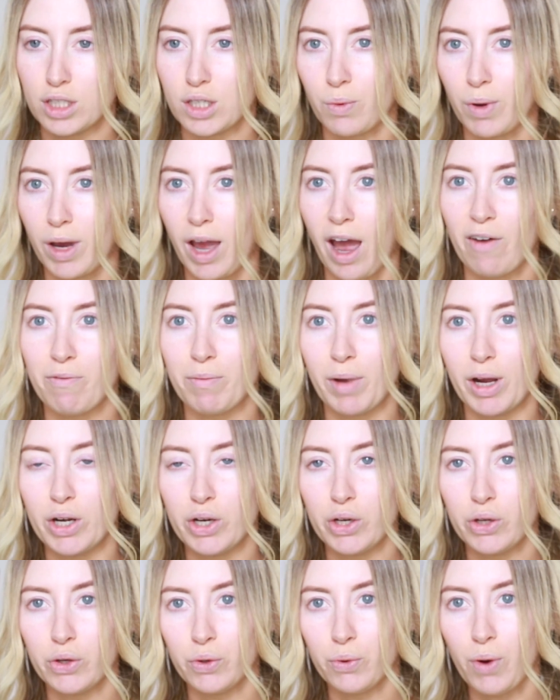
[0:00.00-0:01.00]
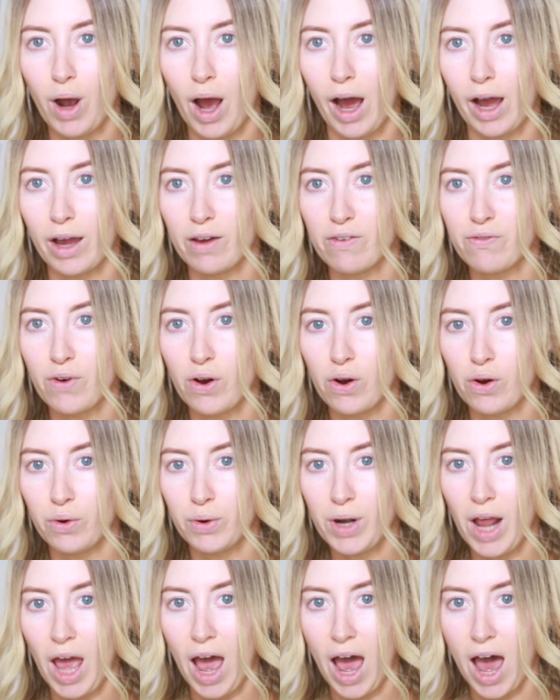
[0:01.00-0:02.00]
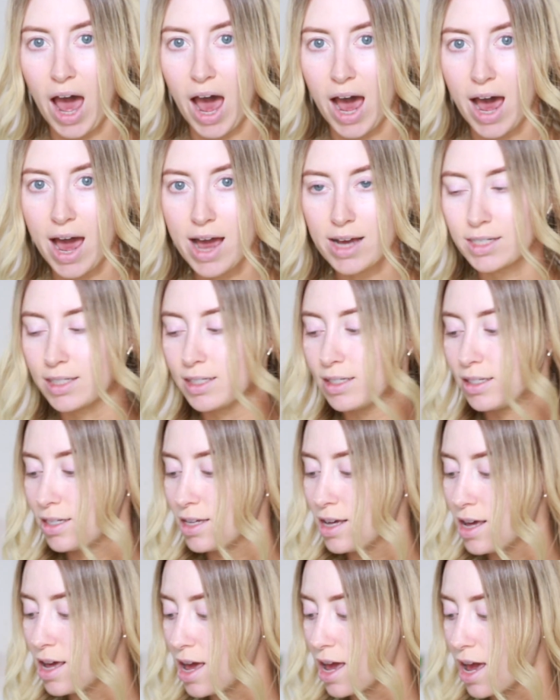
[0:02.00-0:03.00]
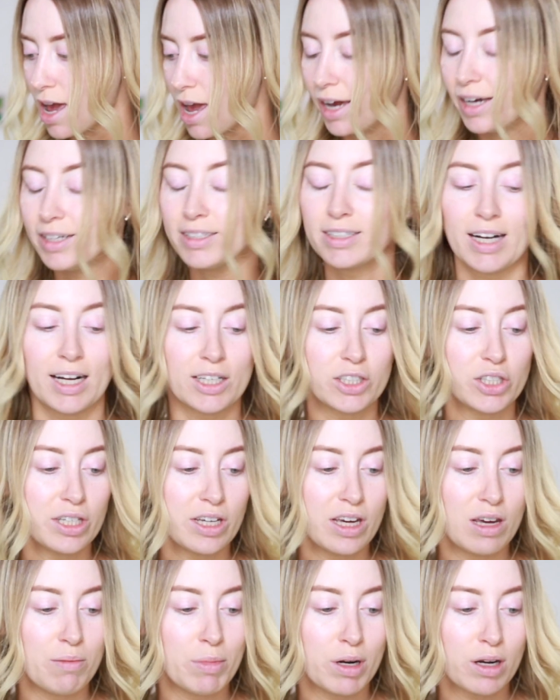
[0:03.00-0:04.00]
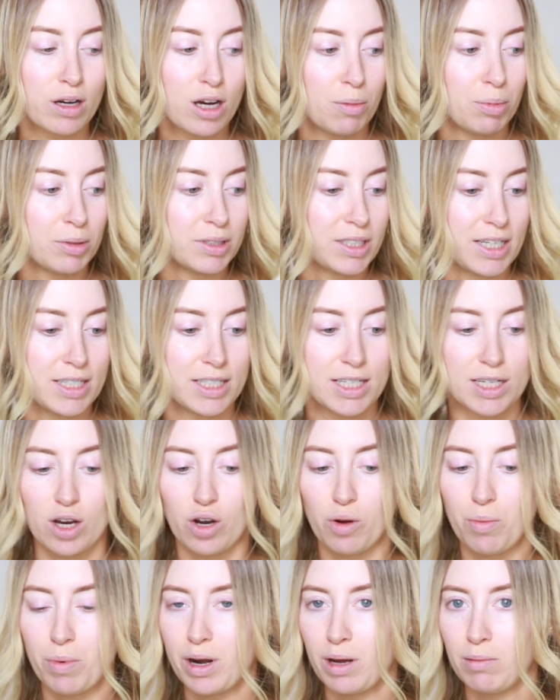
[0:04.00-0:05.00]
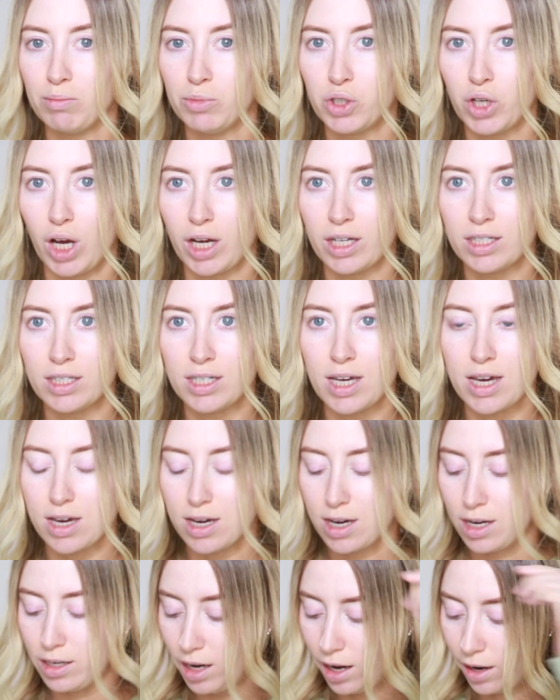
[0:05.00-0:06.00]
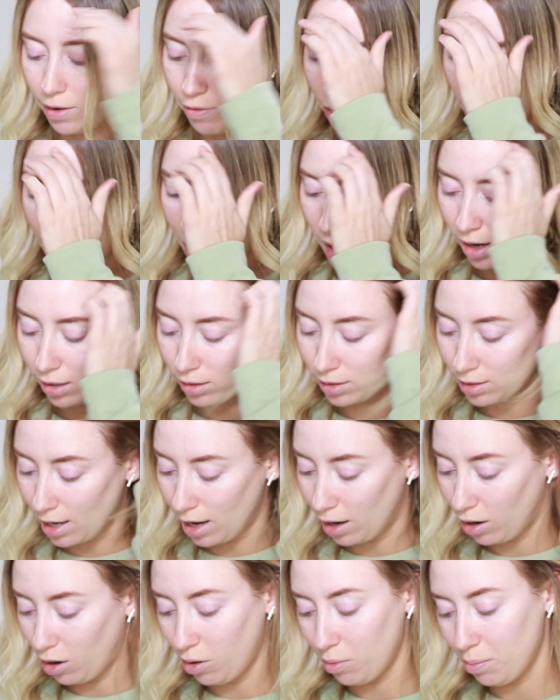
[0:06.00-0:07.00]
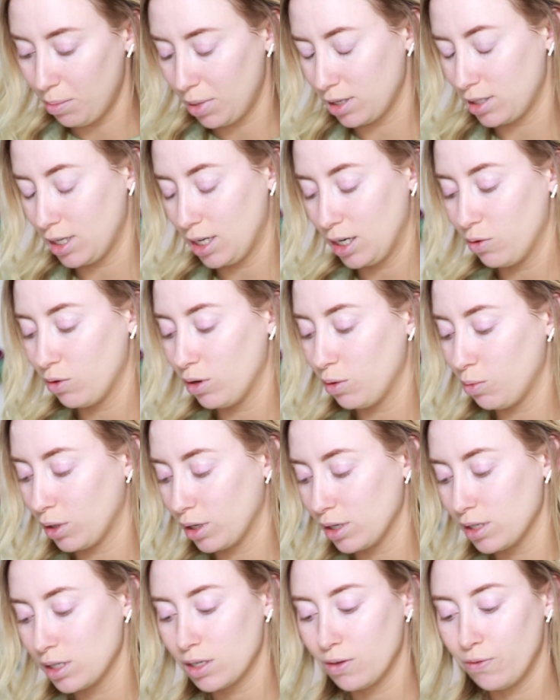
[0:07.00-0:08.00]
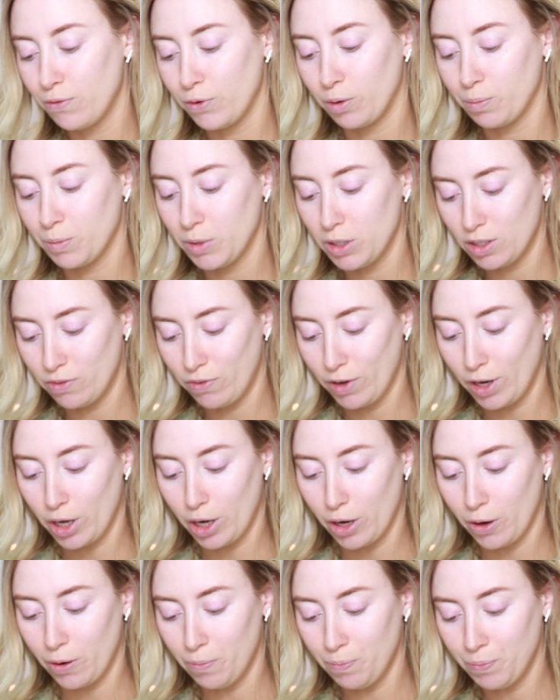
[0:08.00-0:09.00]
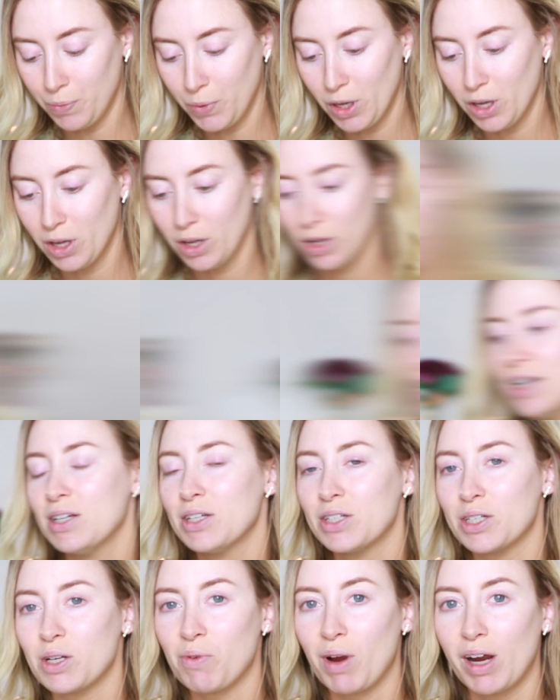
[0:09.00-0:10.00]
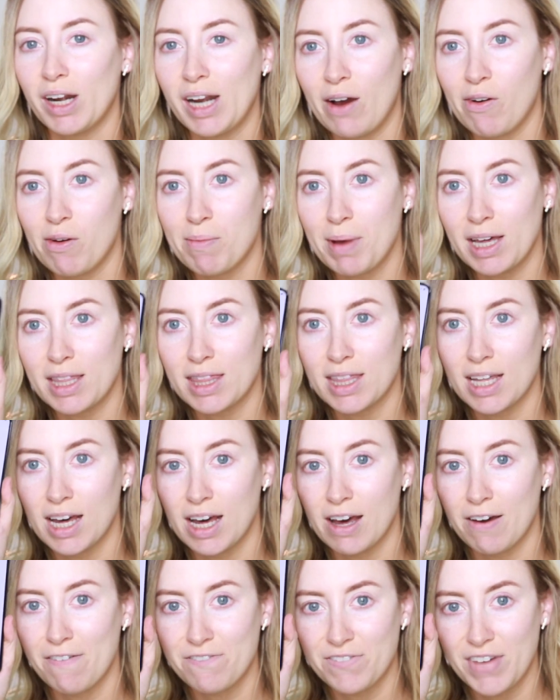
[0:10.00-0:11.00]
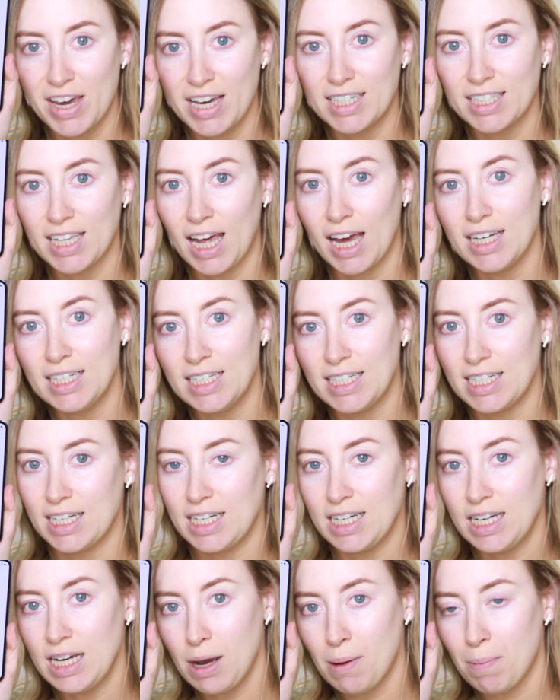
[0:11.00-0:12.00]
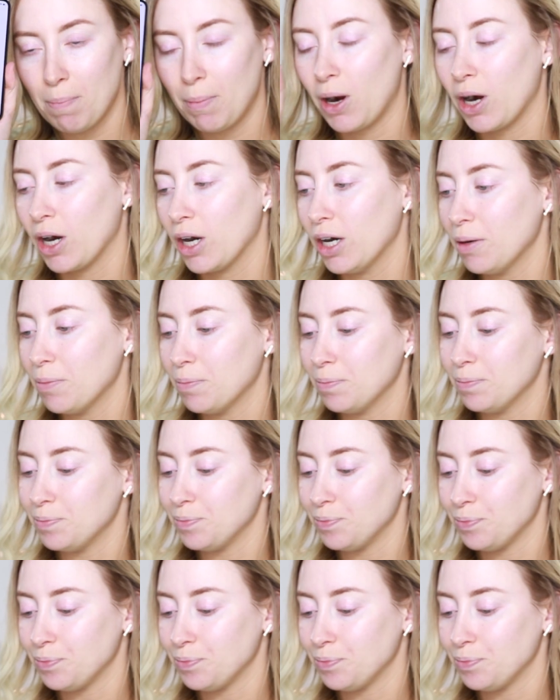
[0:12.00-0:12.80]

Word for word: So I have my new iPhone X and it actually came in a couple days ago but I'm just taking it out of the box now because I knew I wanted to film this video. So right now I'm at the Face ID part.